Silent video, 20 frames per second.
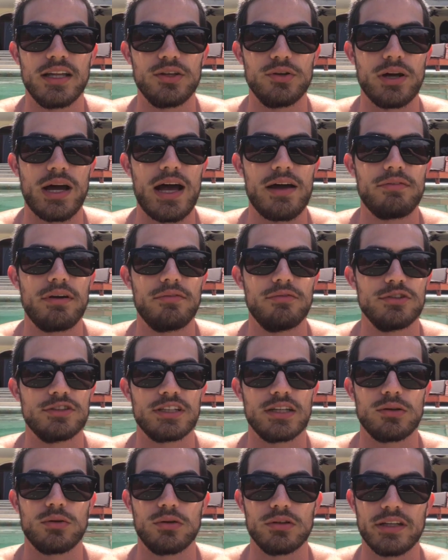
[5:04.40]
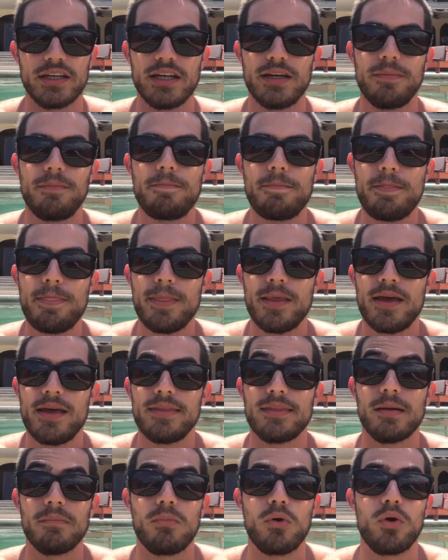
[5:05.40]
that you have every single day,
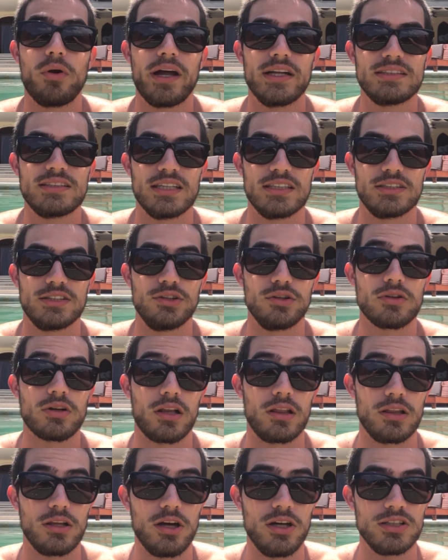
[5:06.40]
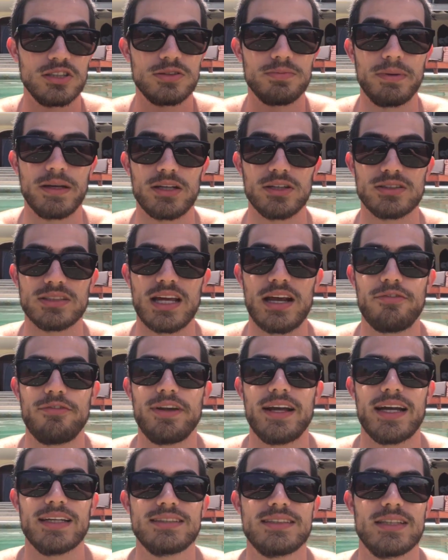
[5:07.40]
the more ad sets you can launch, because
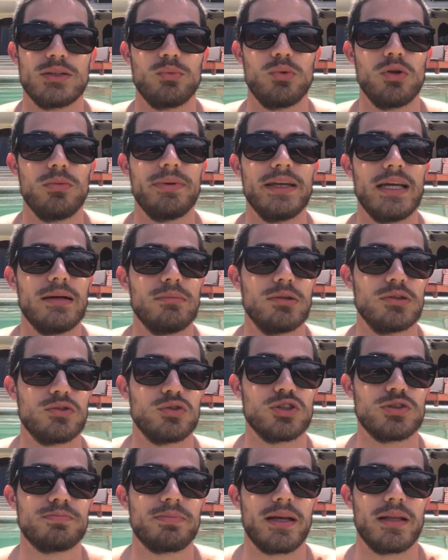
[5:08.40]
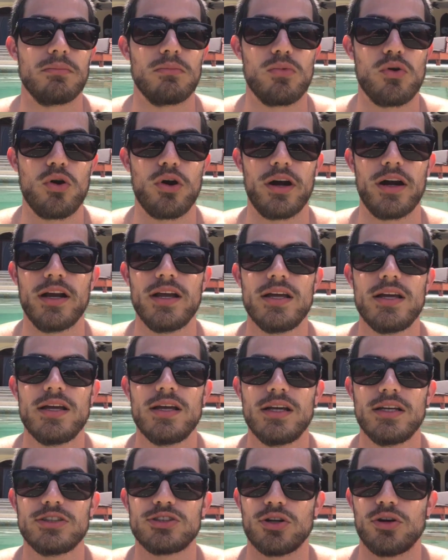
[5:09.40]
every ad set will be able to spend more.
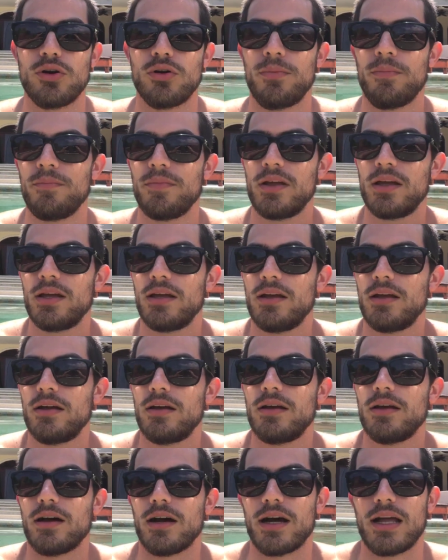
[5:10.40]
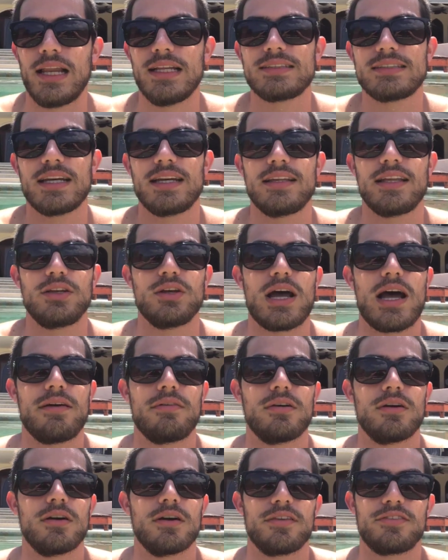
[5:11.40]
So let's say that you
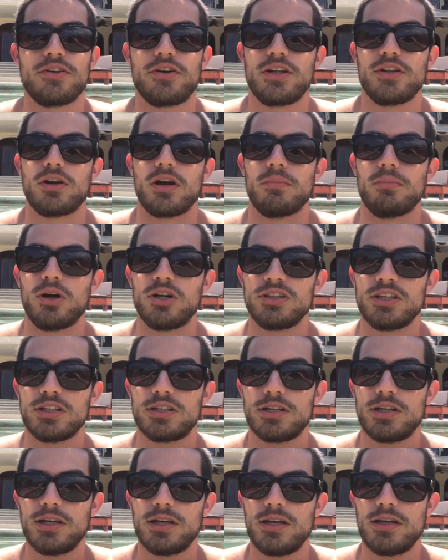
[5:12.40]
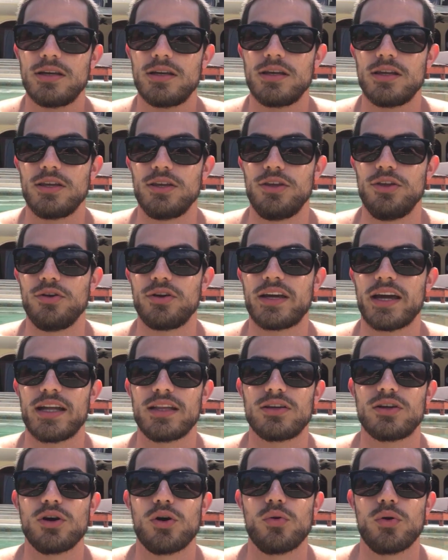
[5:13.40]
have a $30 budget. You
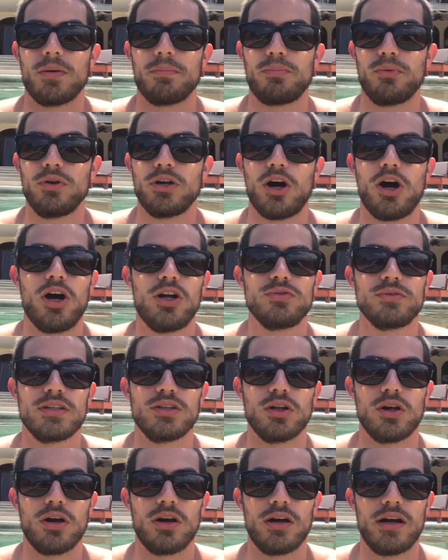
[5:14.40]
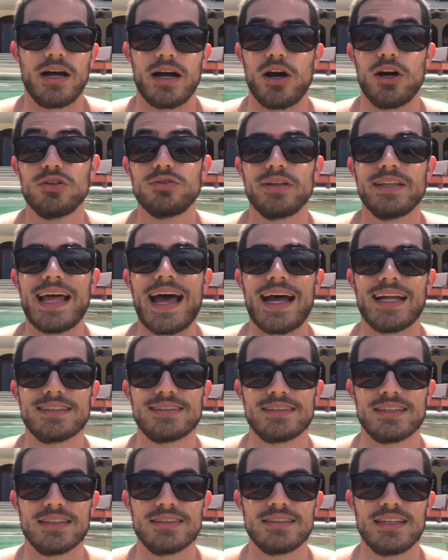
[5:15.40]
can't go and put 100 ad
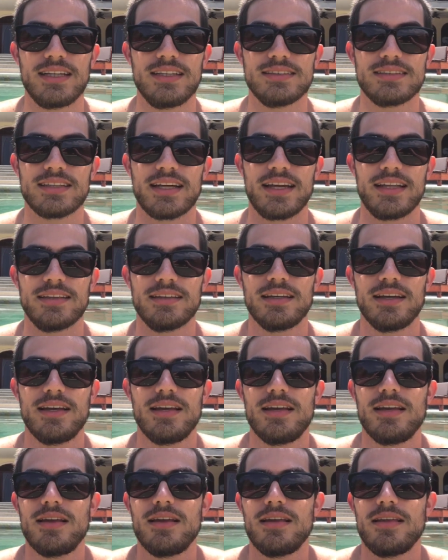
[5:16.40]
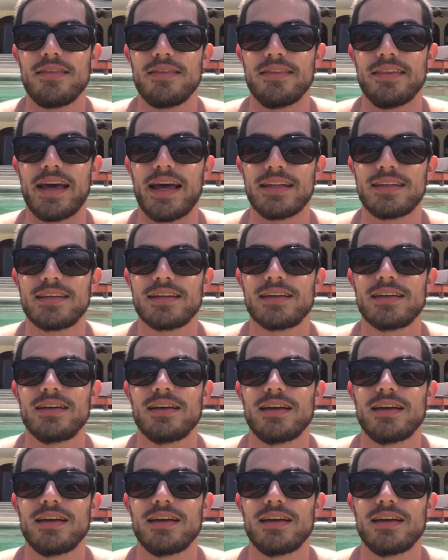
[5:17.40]
sets inside that